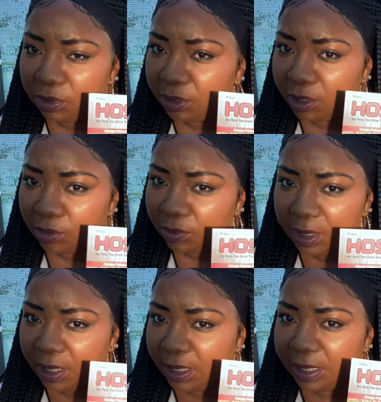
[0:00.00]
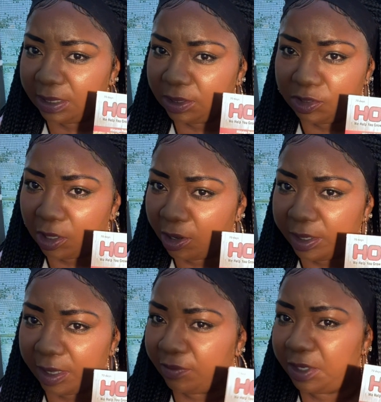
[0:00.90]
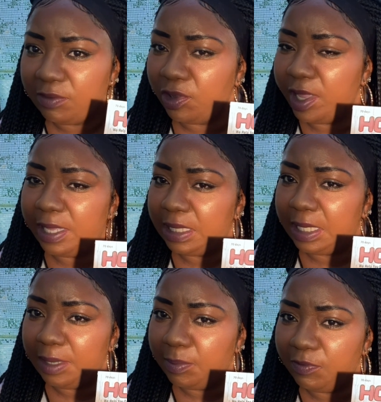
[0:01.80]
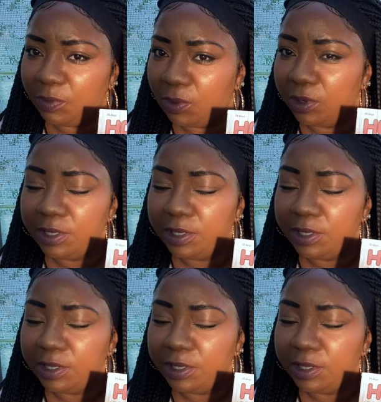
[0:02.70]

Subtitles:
You know, it's dark. I've never had that before.